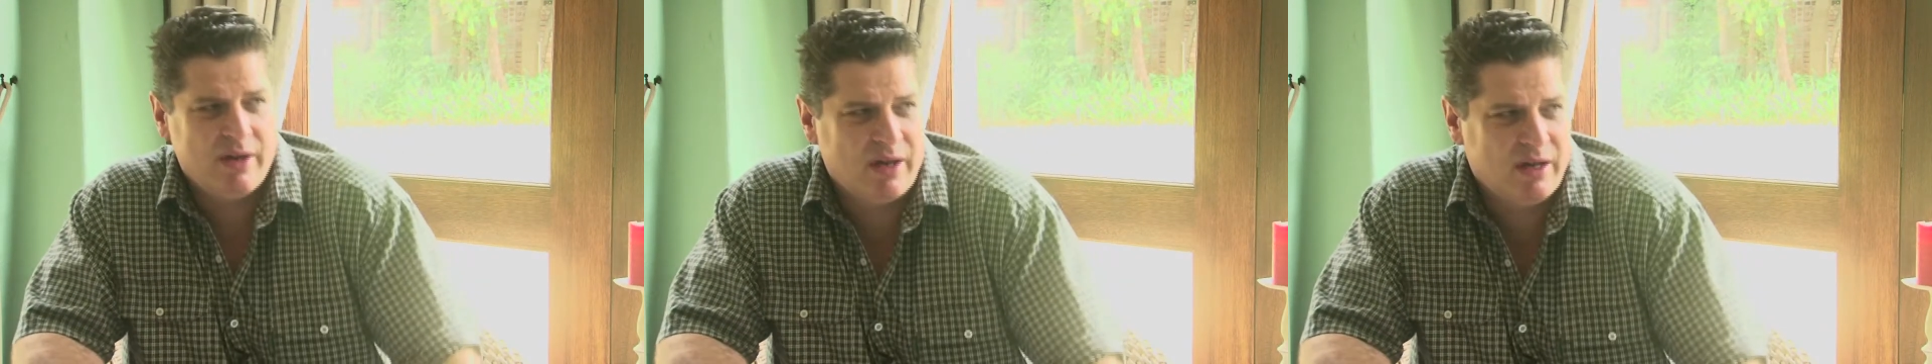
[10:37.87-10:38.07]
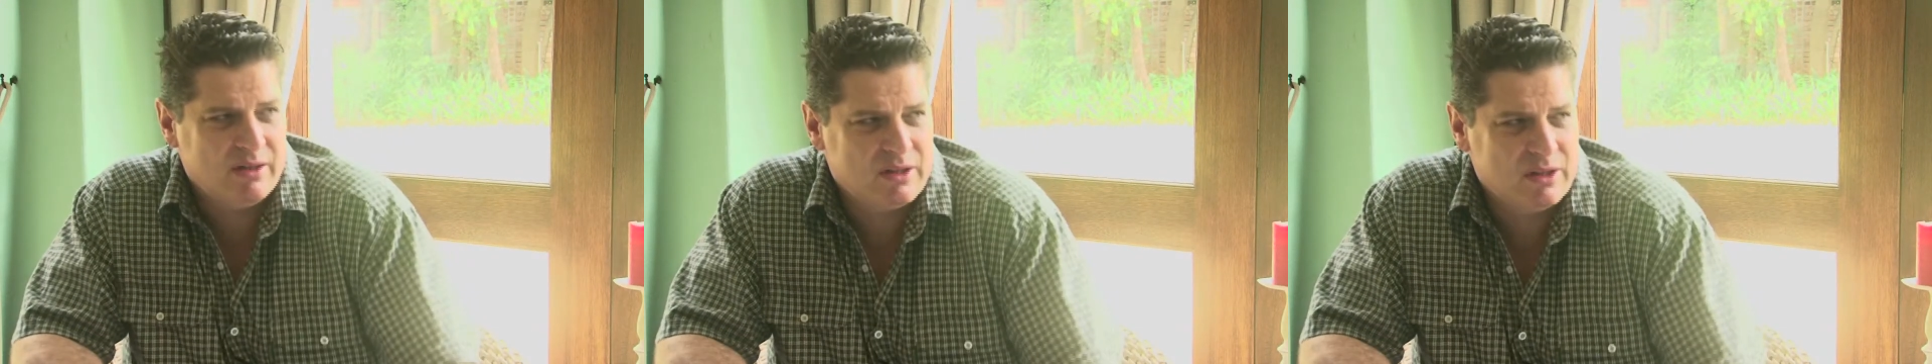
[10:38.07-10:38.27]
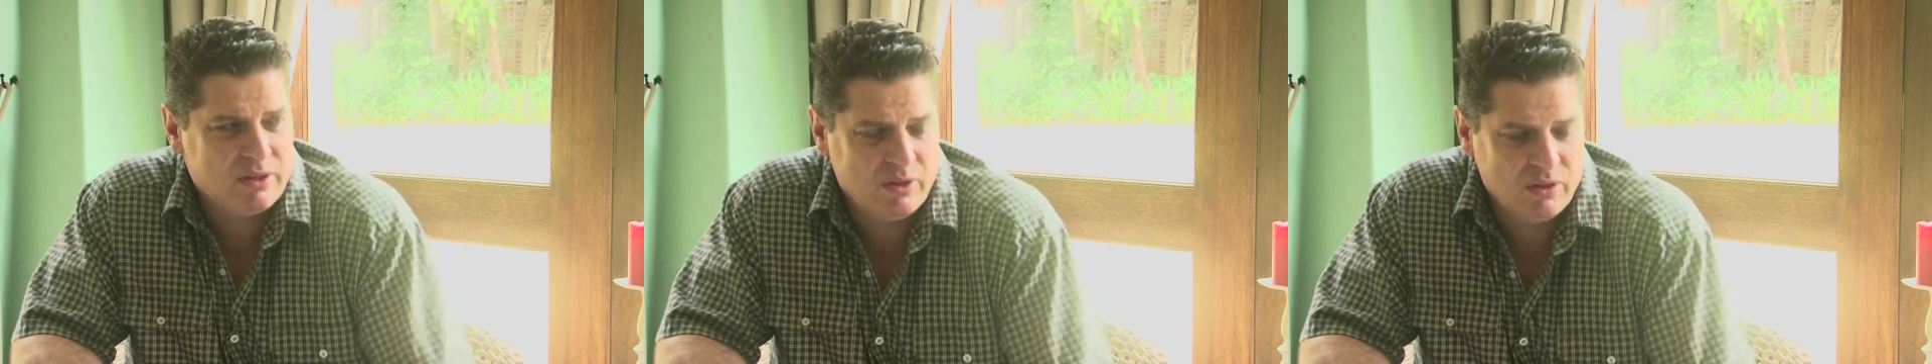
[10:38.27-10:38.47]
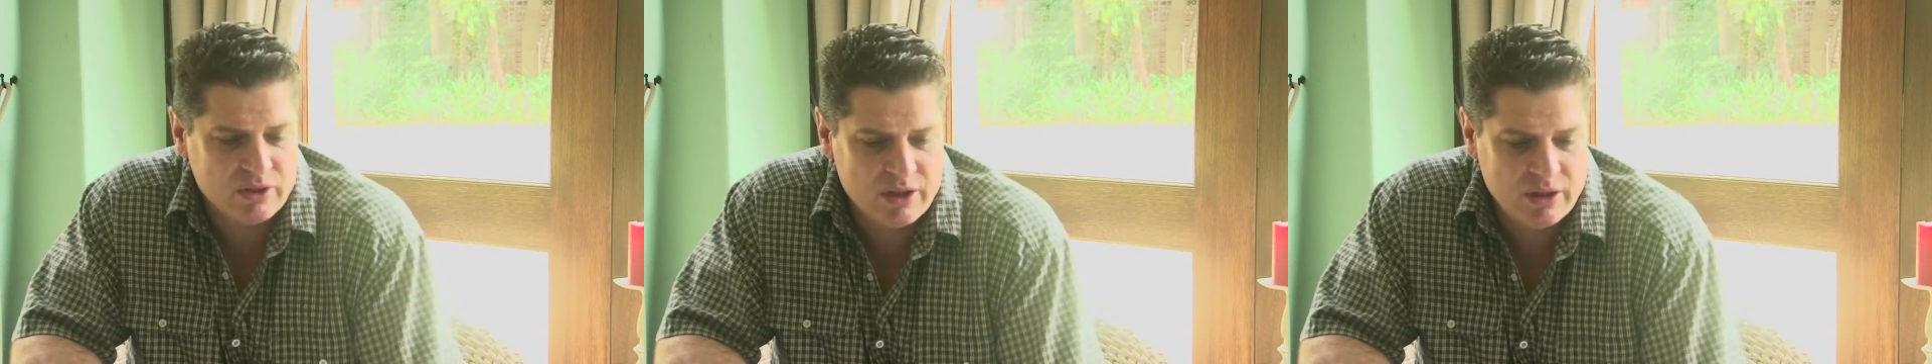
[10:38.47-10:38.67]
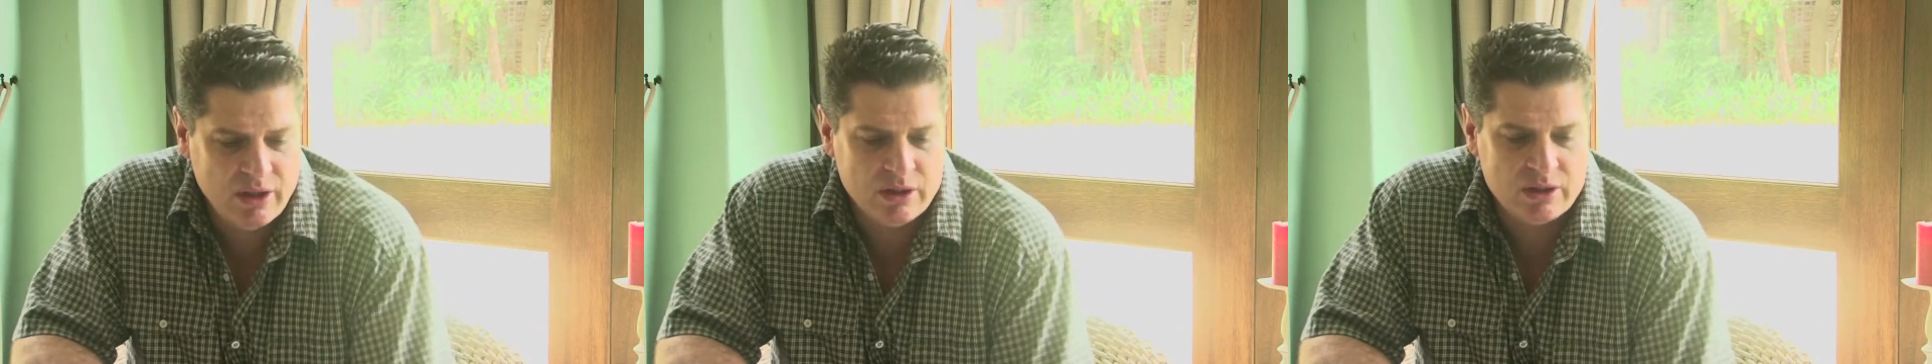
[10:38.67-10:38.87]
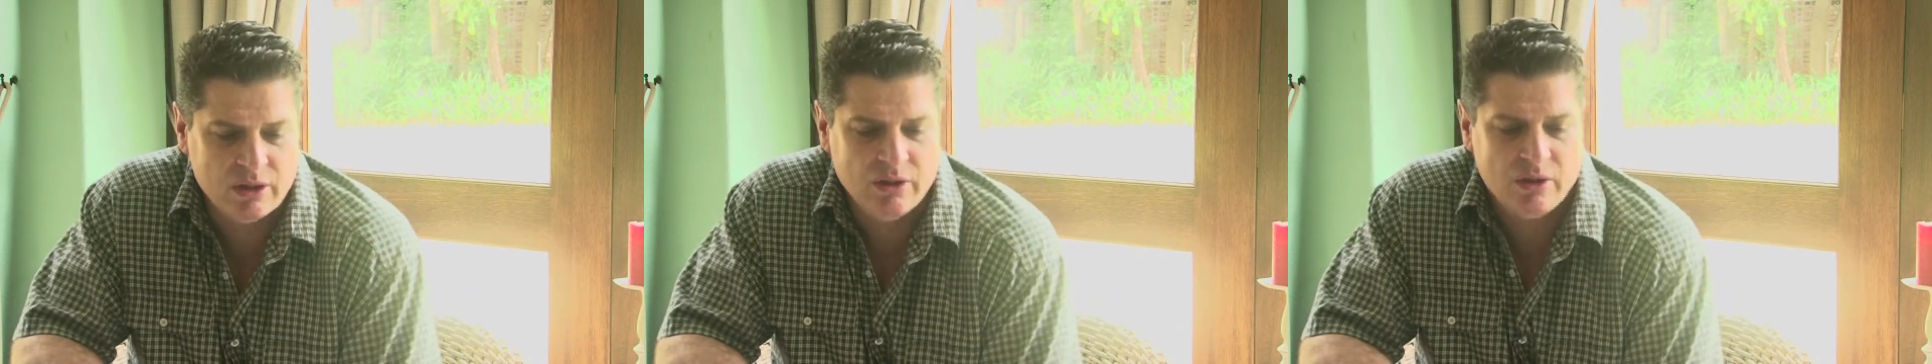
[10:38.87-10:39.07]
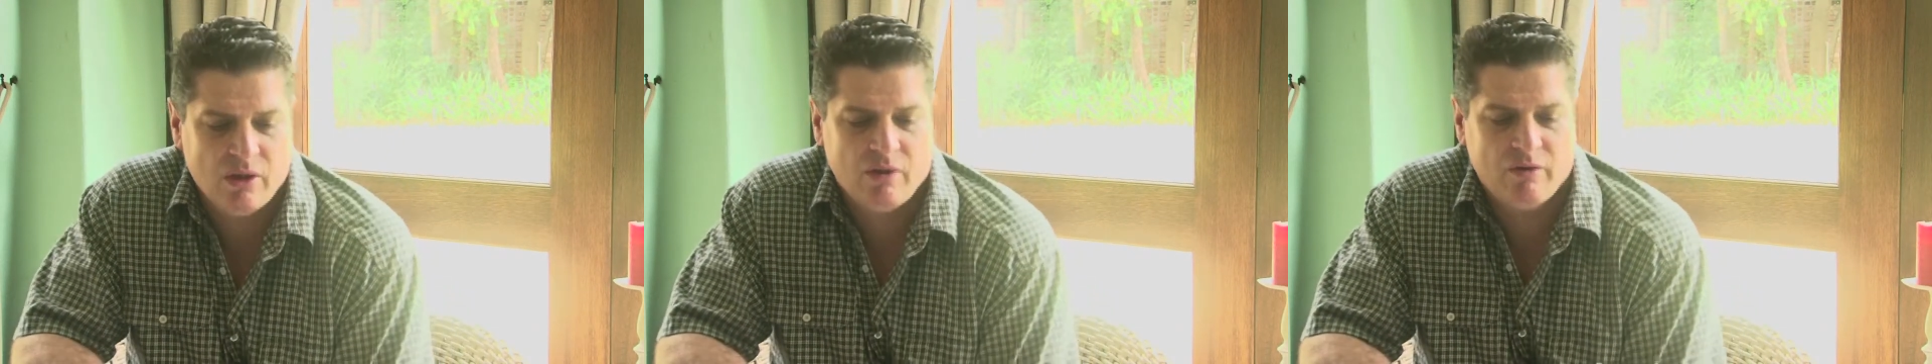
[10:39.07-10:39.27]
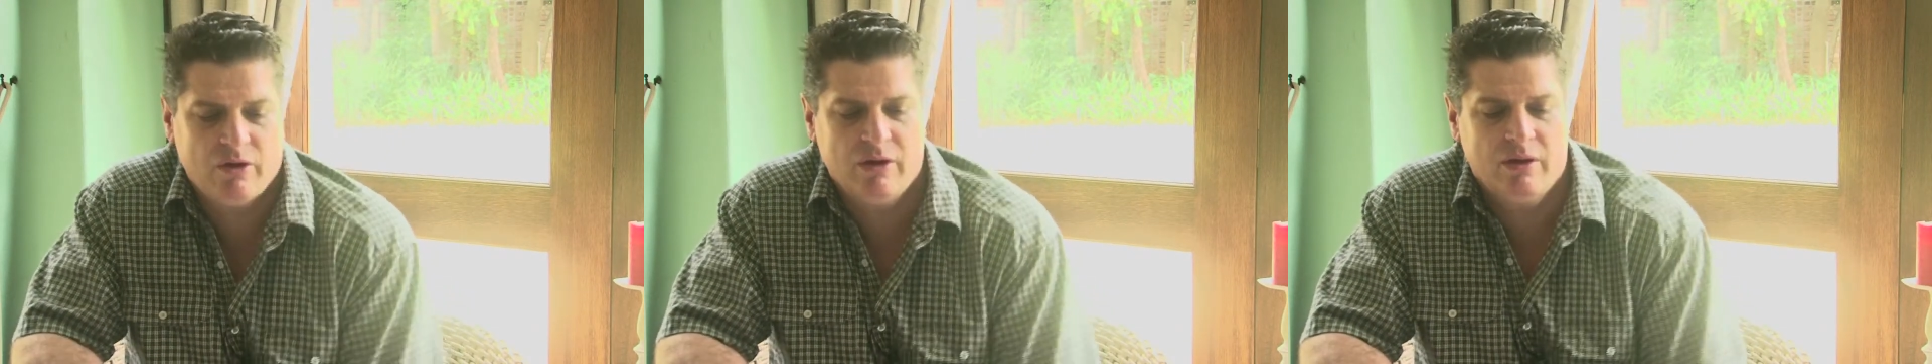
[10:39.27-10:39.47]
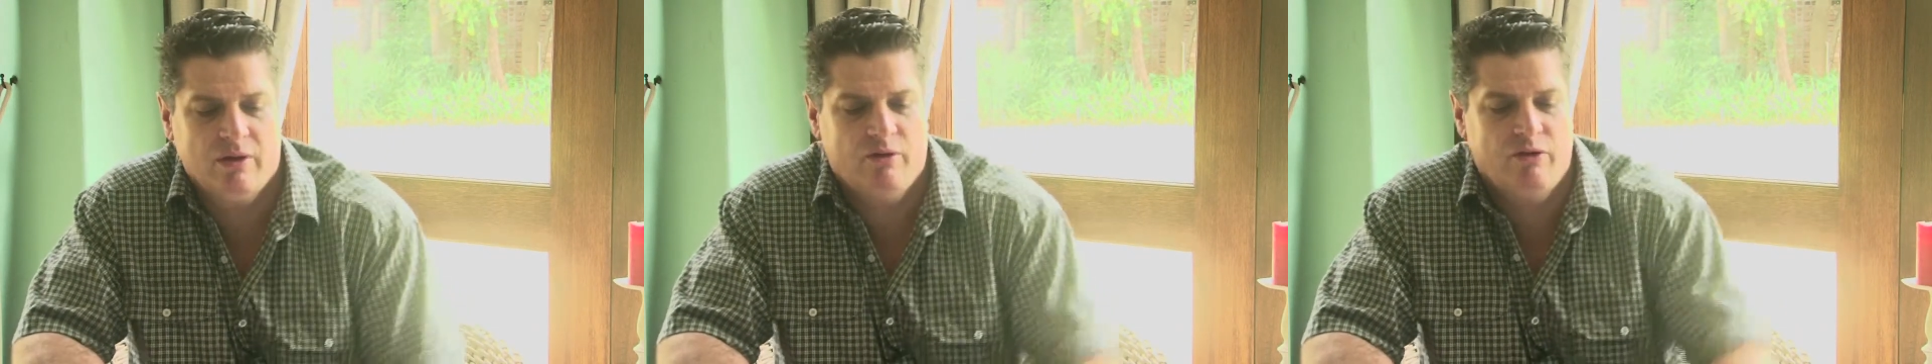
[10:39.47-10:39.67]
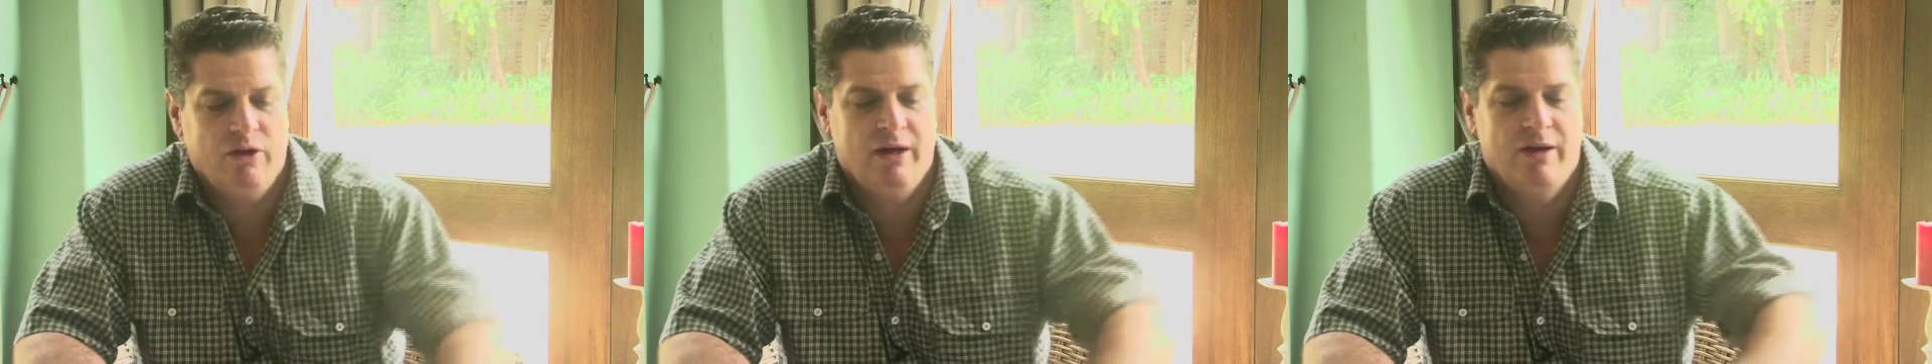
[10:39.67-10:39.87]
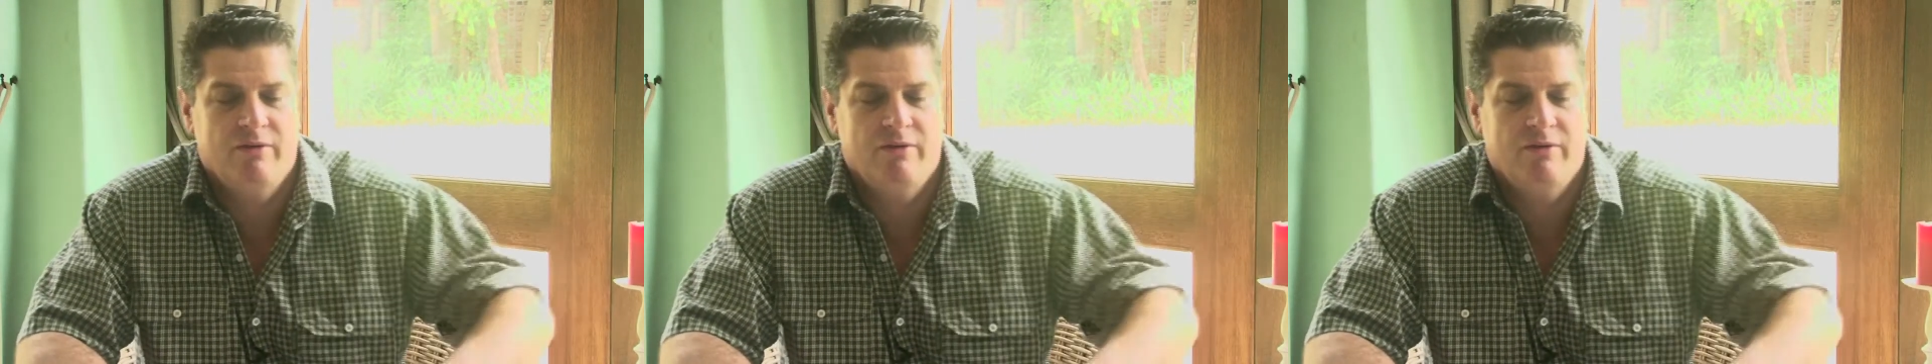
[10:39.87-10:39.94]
Council also needs to look after the fee